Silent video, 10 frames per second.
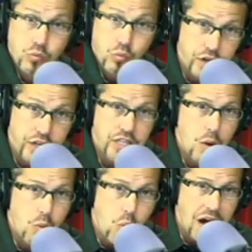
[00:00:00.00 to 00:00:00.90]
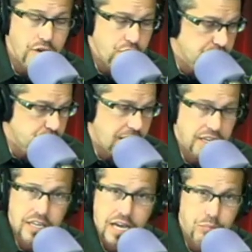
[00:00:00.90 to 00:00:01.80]
really a wide
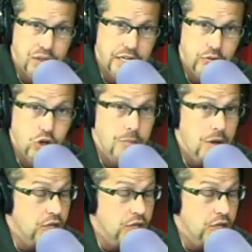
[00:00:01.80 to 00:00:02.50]
racetrack. You got plenty of room.